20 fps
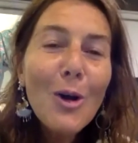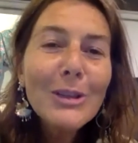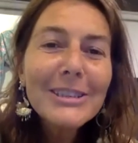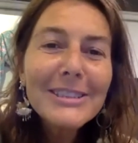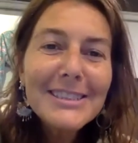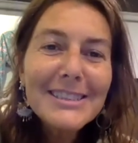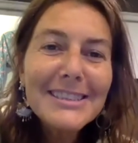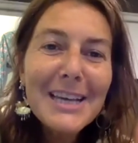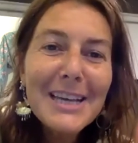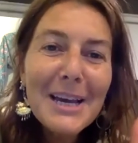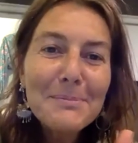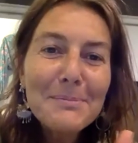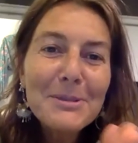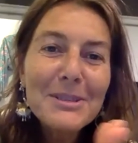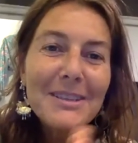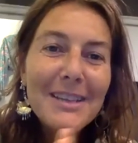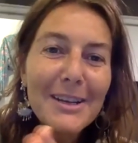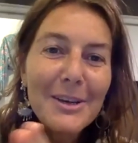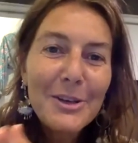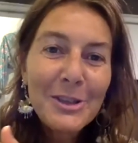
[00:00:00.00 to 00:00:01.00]
the steps
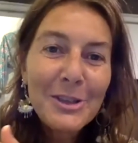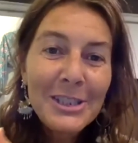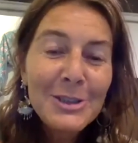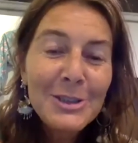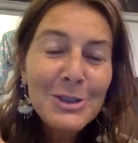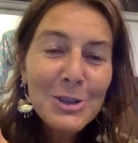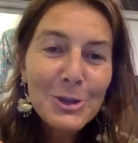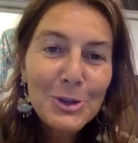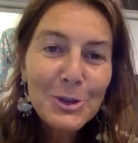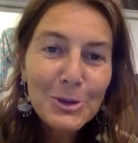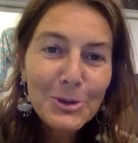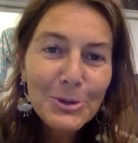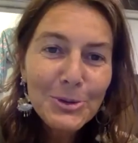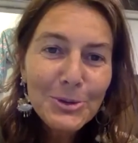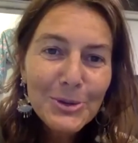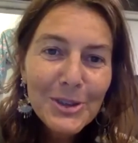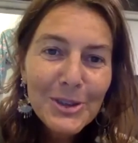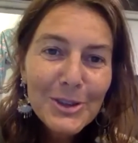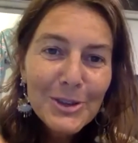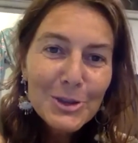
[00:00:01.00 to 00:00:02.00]
that you need to do
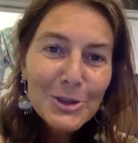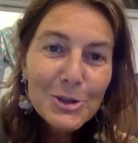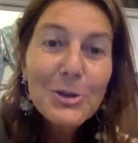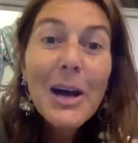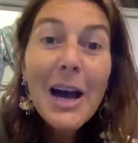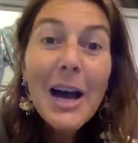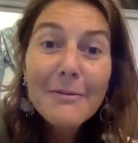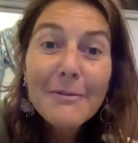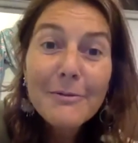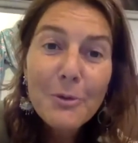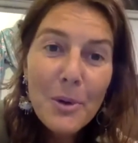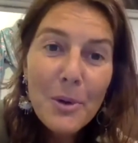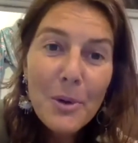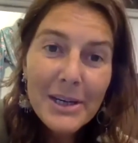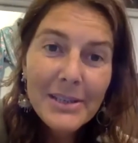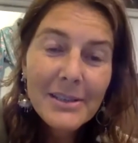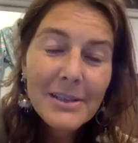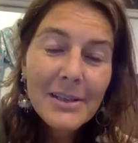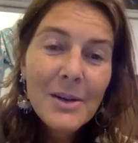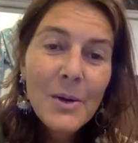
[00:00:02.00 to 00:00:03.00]
to have one,